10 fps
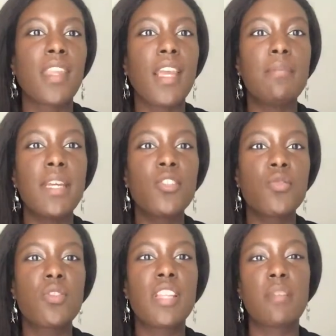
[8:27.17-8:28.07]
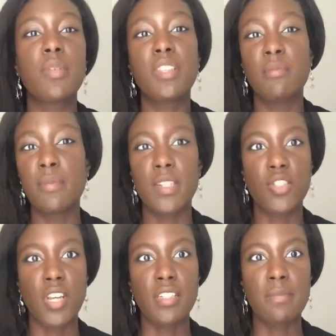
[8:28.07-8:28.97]
I make sure that I put them in my
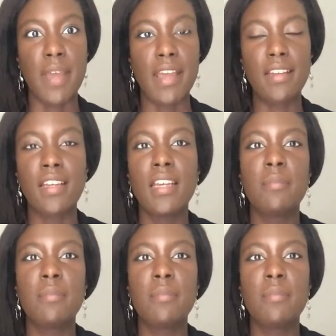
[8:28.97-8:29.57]
checked bag